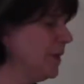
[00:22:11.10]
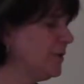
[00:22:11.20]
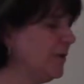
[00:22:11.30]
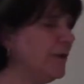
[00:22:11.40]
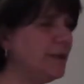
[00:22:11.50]

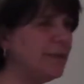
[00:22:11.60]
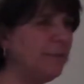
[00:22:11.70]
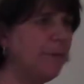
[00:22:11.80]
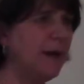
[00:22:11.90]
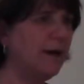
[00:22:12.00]
So this is
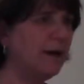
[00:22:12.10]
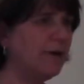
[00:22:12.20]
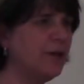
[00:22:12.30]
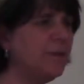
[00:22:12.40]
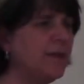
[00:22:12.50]

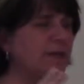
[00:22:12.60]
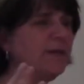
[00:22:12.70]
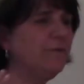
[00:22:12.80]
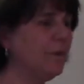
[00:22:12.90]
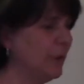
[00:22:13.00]
accumulation
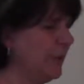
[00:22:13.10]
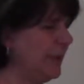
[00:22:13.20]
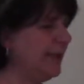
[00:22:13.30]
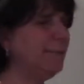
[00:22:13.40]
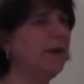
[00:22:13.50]
of
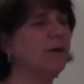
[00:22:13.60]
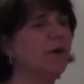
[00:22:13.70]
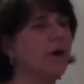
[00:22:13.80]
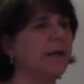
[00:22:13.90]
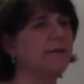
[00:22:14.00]
fluid in the
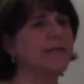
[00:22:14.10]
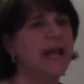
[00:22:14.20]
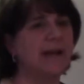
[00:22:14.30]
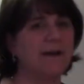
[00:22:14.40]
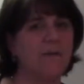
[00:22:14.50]
pericardial
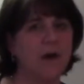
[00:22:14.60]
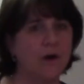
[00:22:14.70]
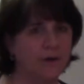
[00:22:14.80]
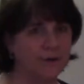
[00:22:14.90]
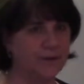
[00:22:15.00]
sac of the
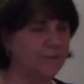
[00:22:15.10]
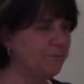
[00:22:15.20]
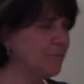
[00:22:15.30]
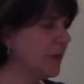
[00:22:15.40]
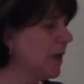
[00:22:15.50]
heart.
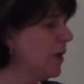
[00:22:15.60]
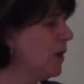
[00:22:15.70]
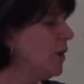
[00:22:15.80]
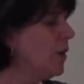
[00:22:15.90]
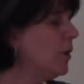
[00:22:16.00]

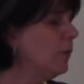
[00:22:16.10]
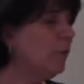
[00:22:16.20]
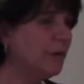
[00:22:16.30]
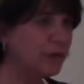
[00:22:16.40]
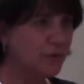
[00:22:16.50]

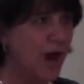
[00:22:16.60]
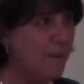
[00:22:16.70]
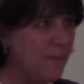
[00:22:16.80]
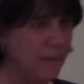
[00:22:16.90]
With a trauma